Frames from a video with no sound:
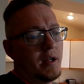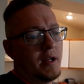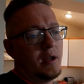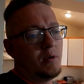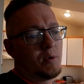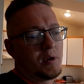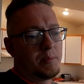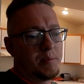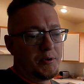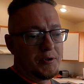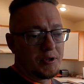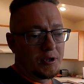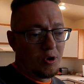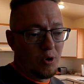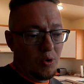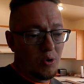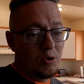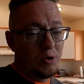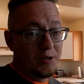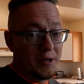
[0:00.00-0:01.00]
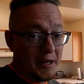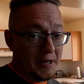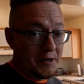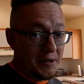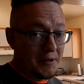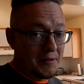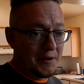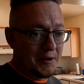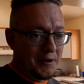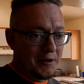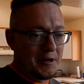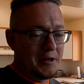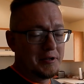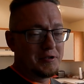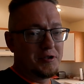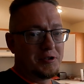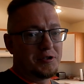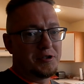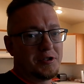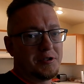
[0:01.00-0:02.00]
And when I put the coral light on there,
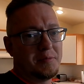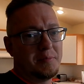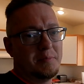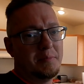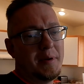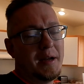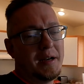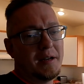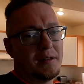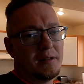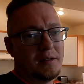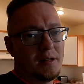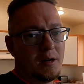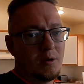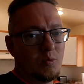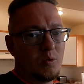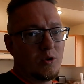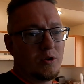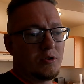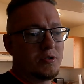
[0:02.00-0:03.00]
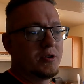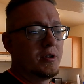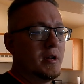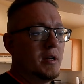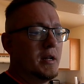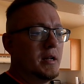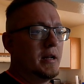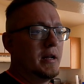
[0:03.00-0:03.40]
it just made it a lot worse.